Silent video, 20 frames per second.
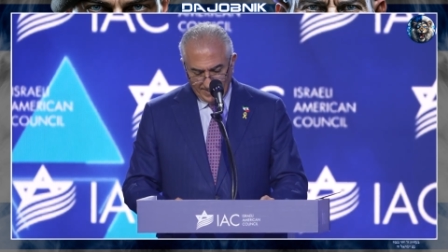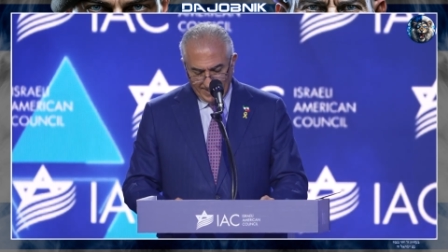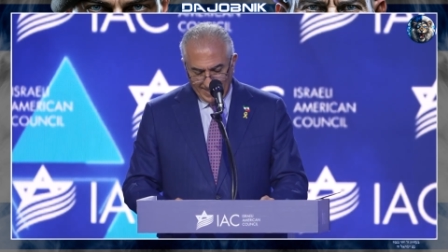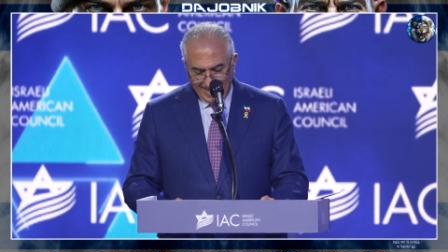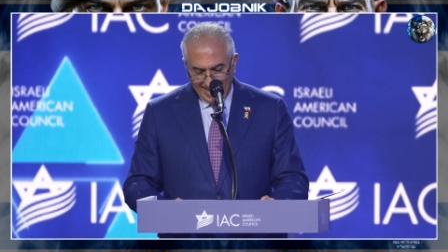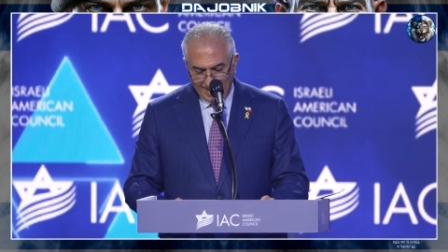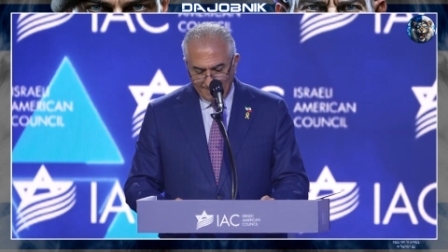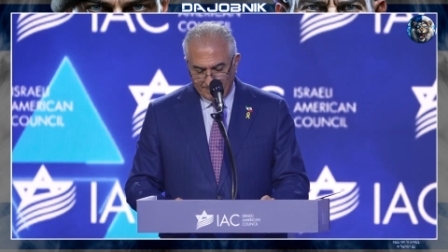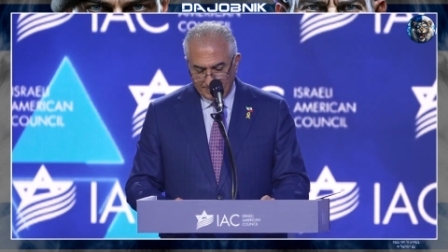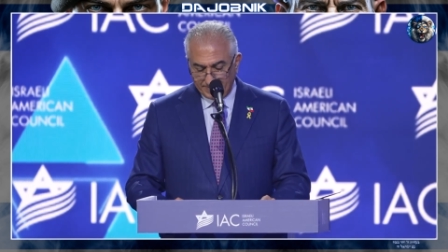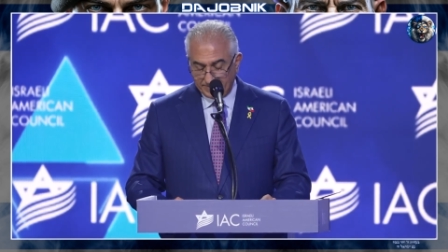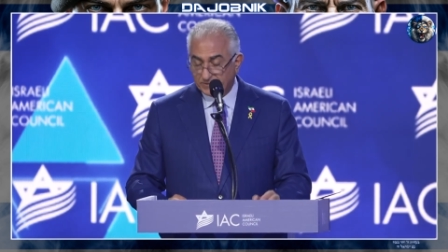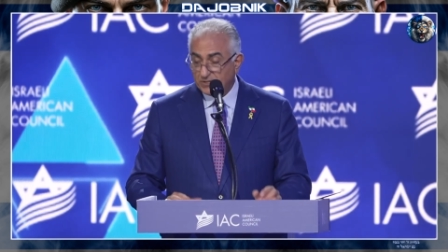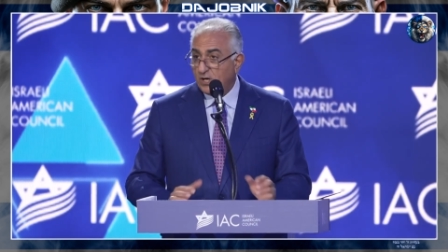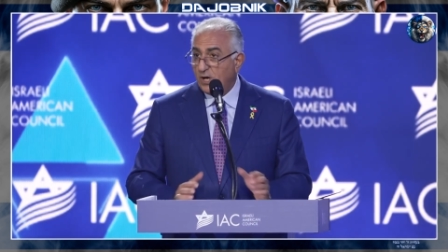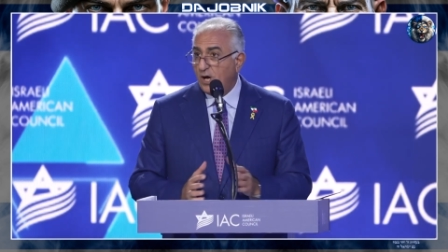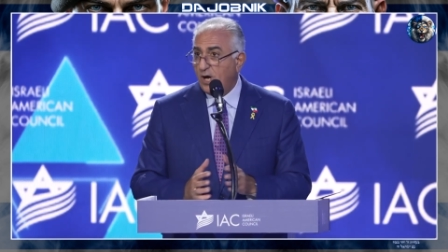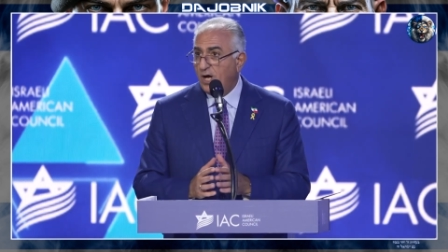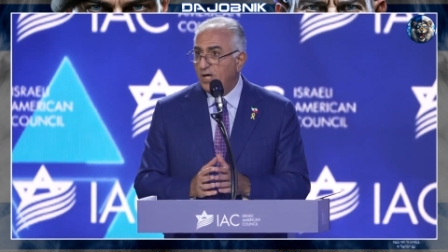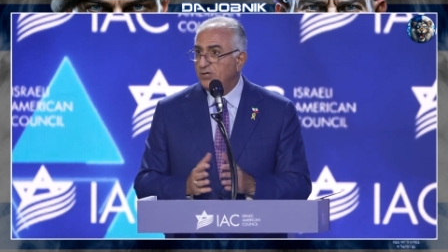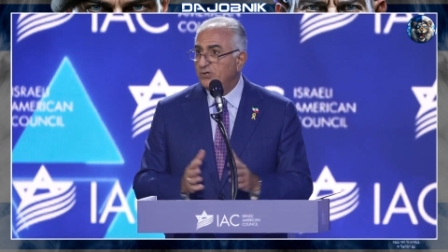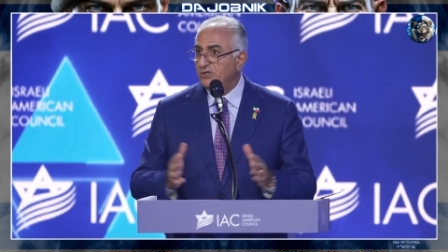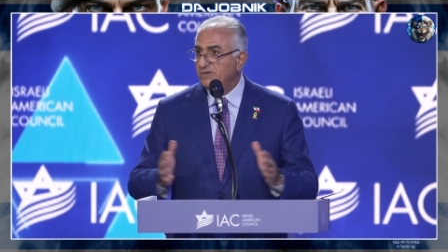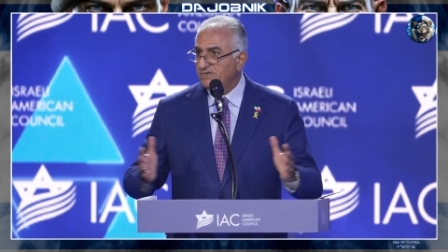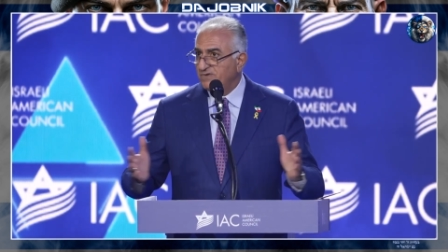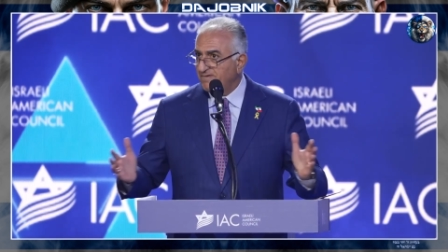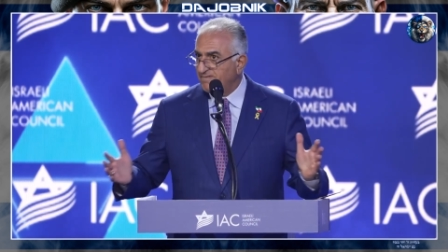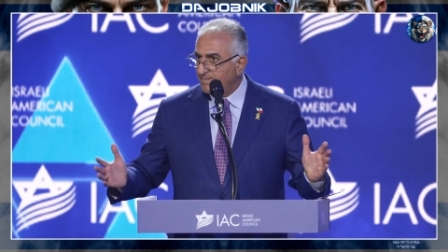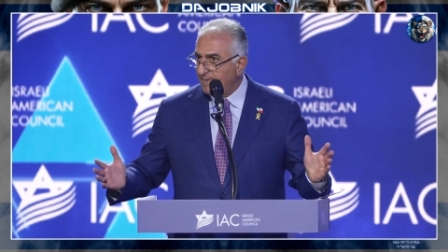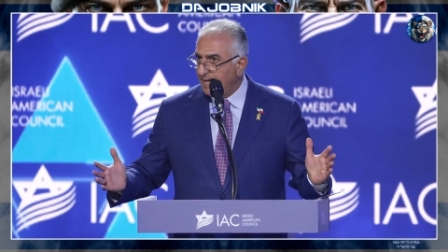happened
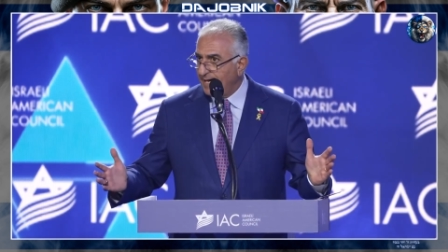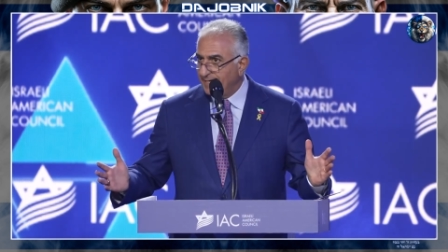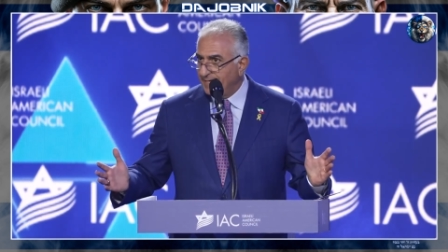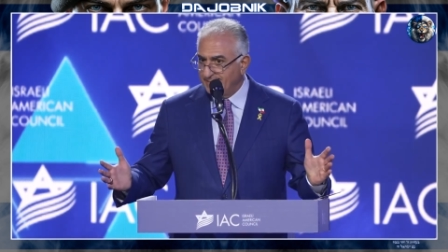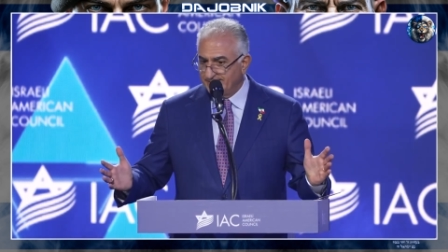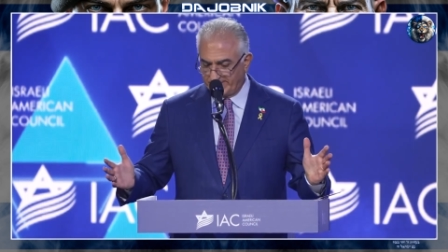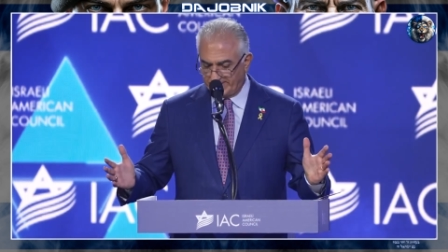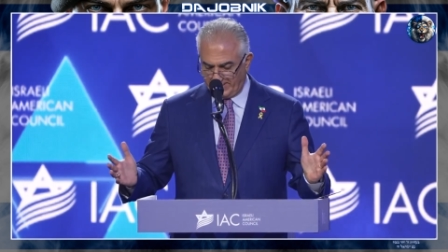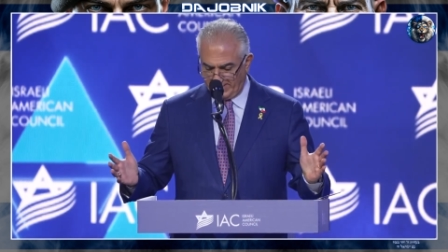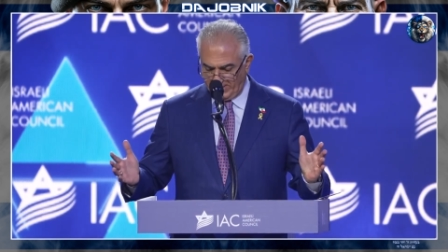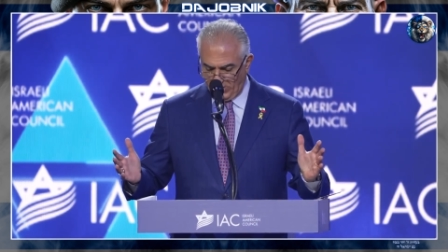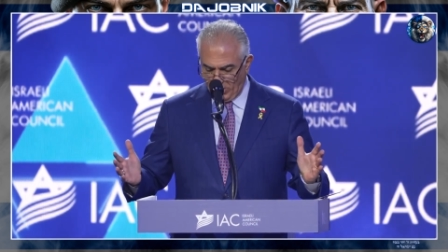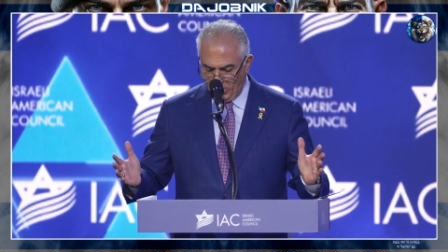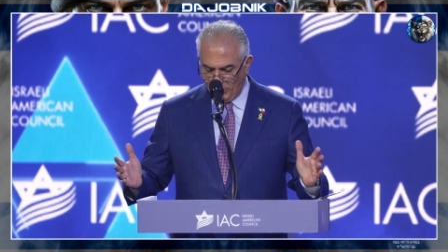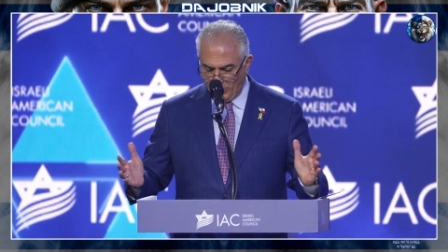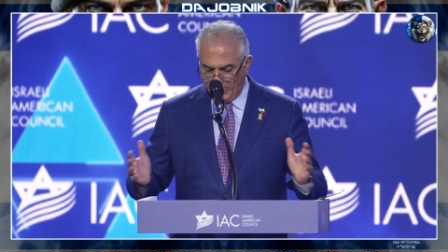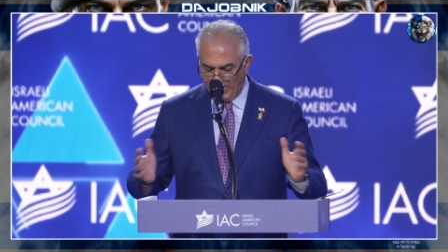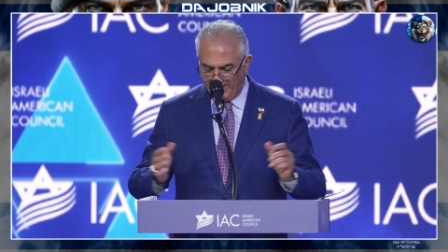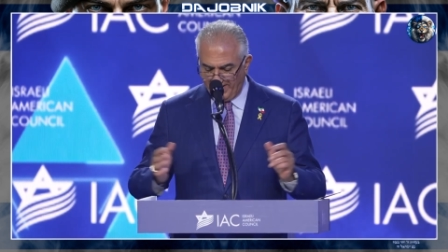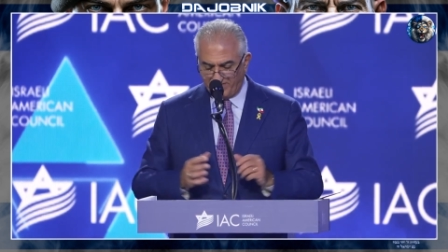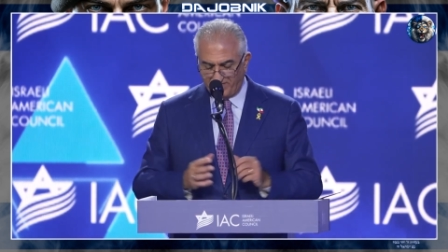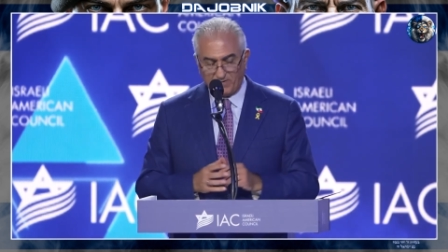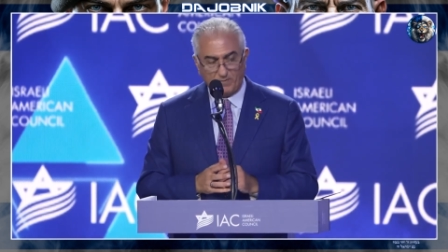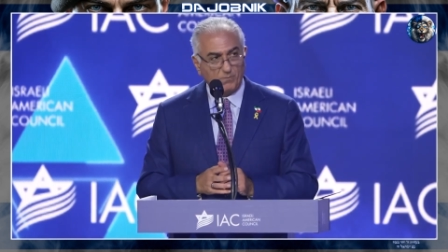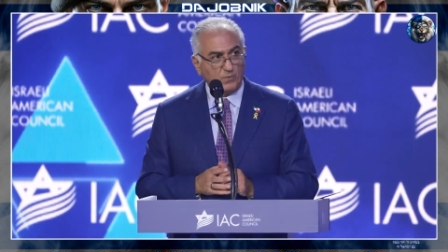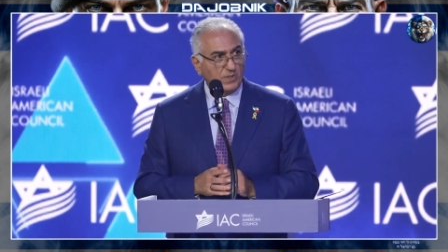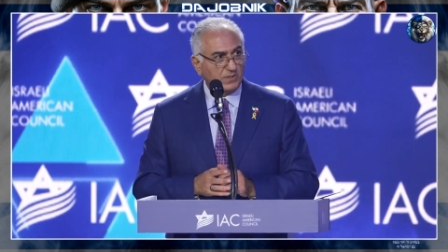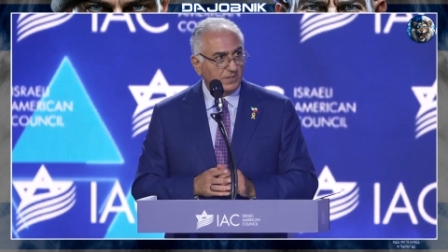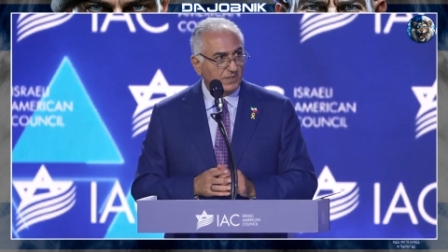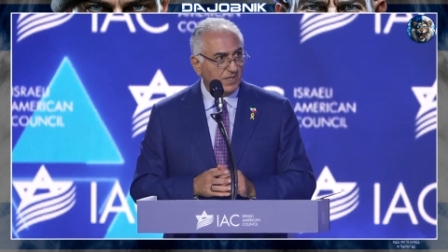hundreds of miles away from
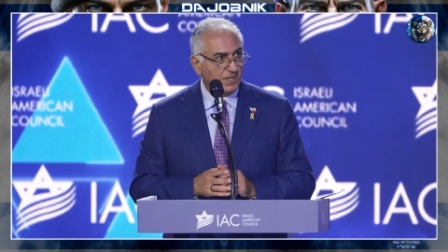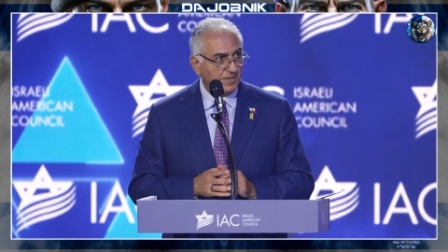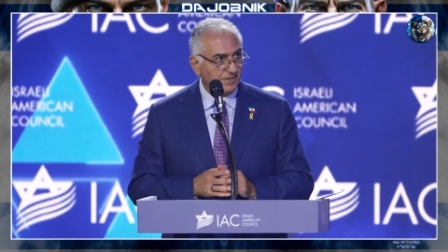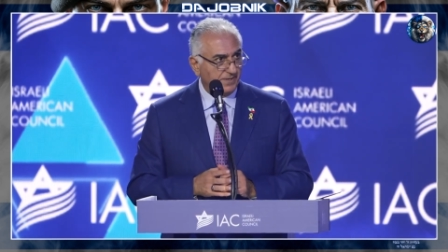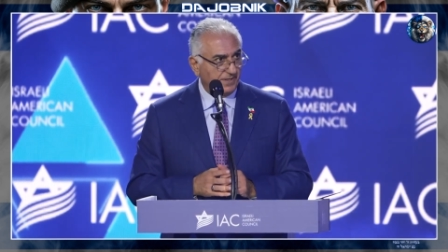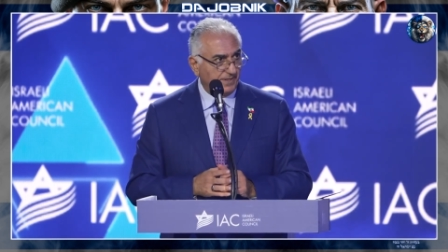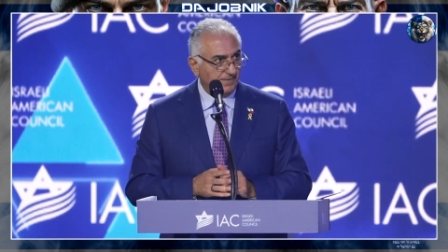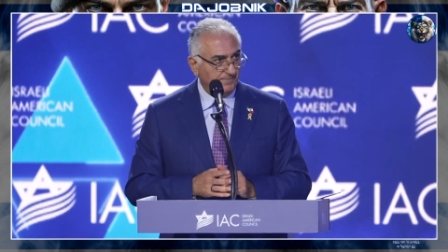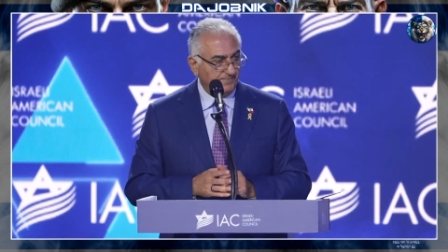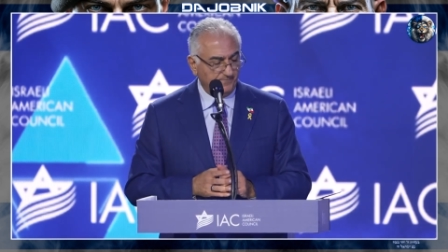one another.